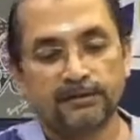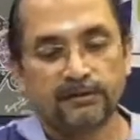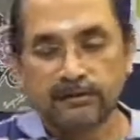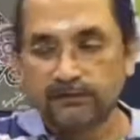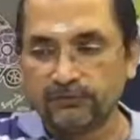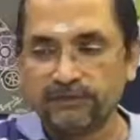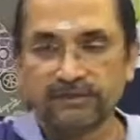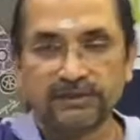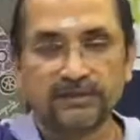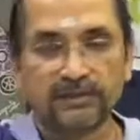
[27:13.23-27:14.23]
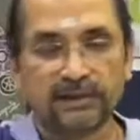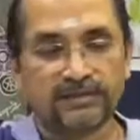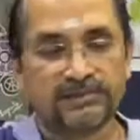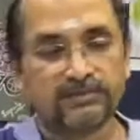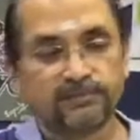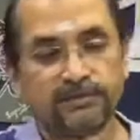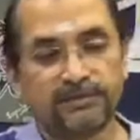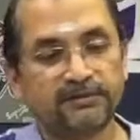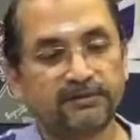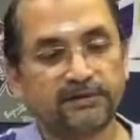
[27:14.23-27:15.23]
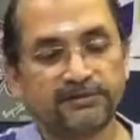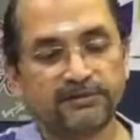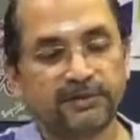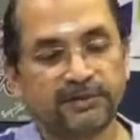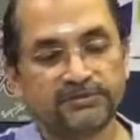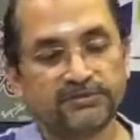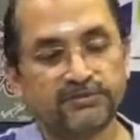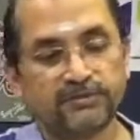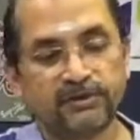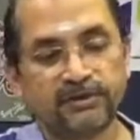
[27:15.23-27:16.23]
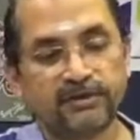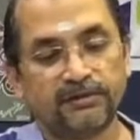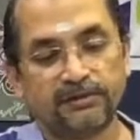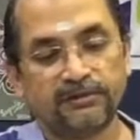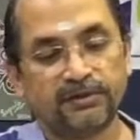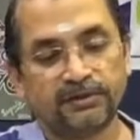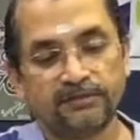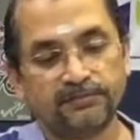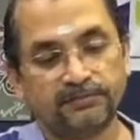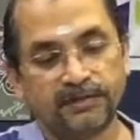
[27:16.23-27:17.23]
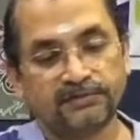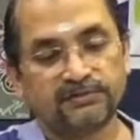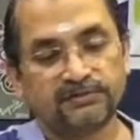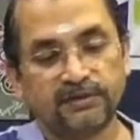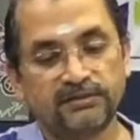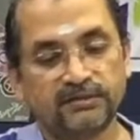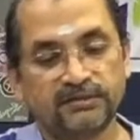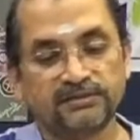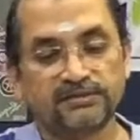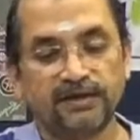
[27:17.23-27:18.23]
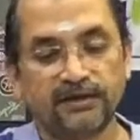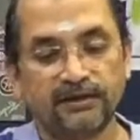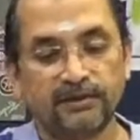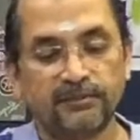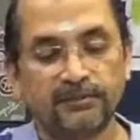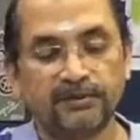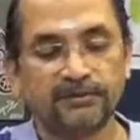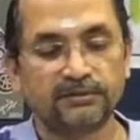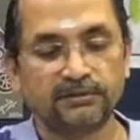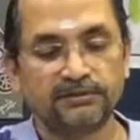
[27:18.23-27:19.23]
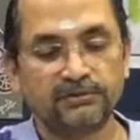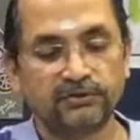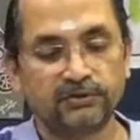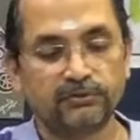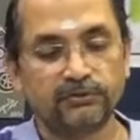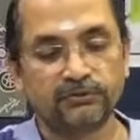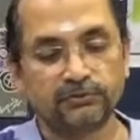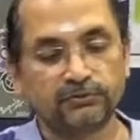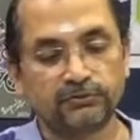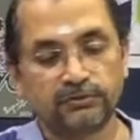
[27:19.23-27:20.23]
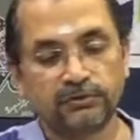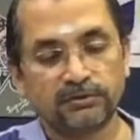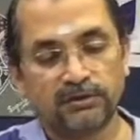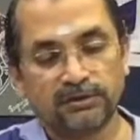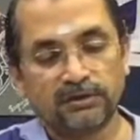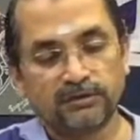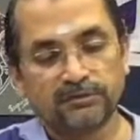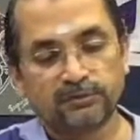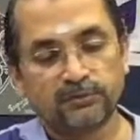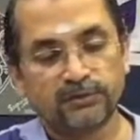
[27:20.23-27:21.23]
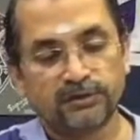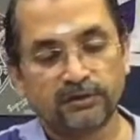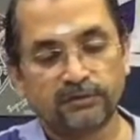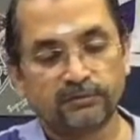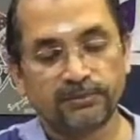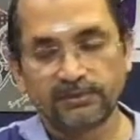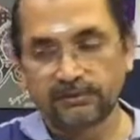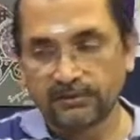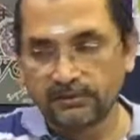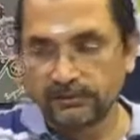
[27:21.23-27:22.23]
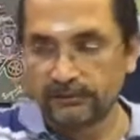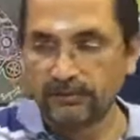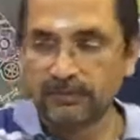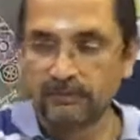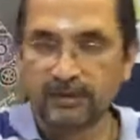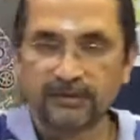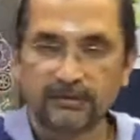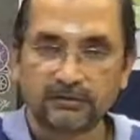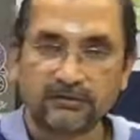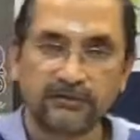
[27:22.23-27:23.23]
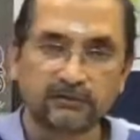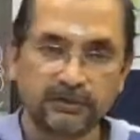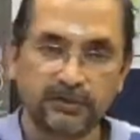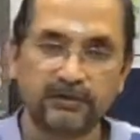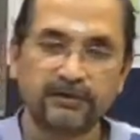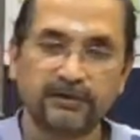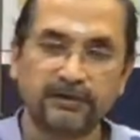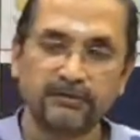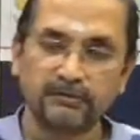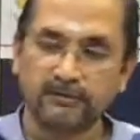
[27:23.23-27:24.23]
Unfortunately, the clay is pretty dry today, so it is cracking up a bit. So I'm going to smoothen it out a bit. Maybe make the carrot again.